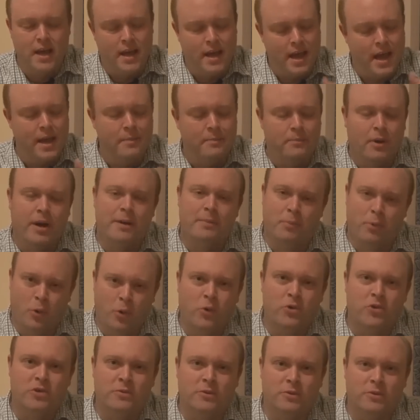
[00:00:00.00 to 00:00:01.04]
And by
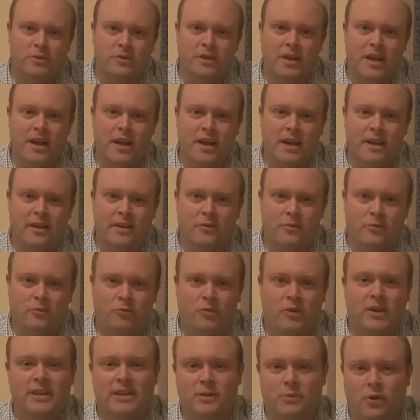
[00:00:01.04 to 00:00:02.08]
portable,
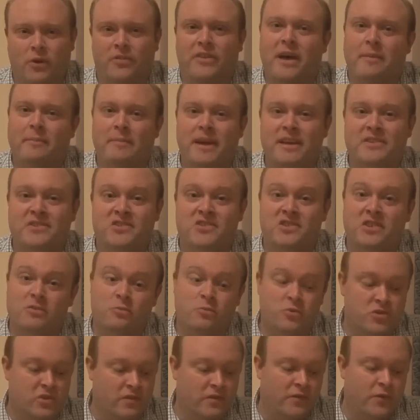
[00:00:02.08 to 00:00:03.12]
really what that means is that it
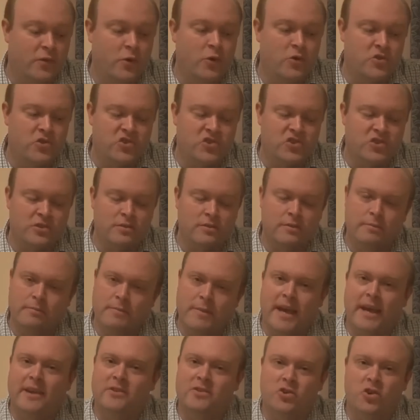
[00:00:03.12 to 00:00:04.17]
was the first
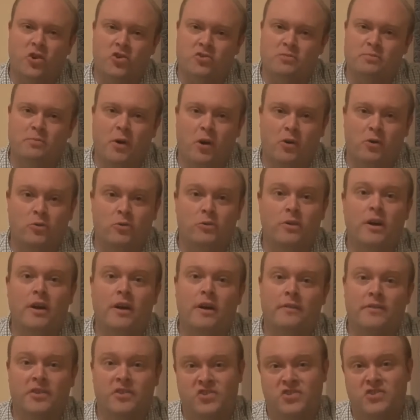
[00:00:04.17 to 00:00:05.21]
Macintosh model
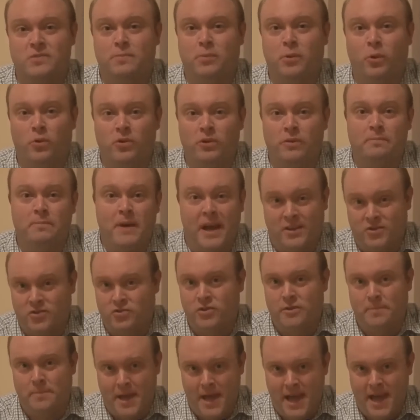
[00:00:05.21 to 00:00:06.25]
that supported
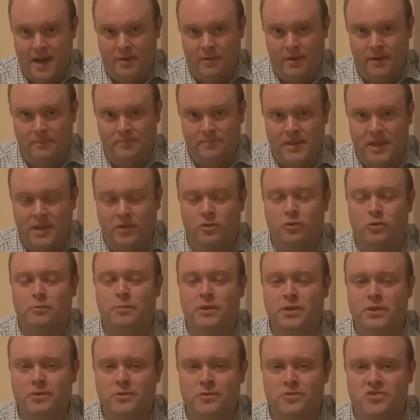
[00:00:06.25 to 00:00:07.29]
battery power and could
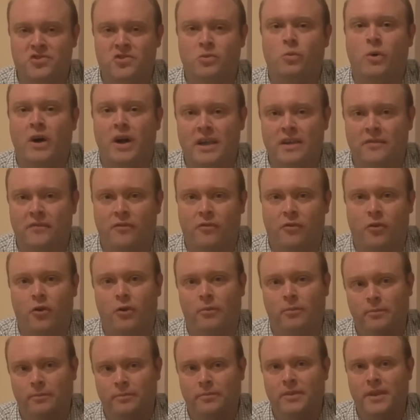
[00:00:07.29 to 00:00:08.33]
be used away
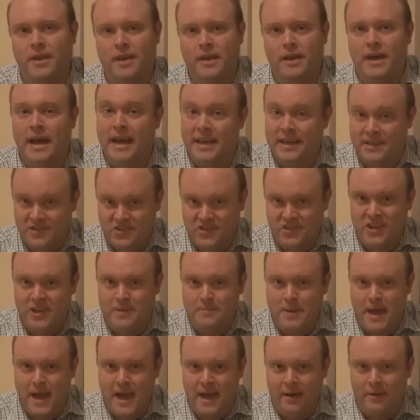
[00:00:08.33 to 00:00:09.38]
from AC
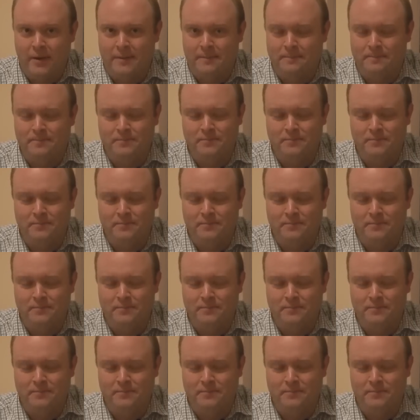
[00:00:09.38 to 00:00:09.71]
power.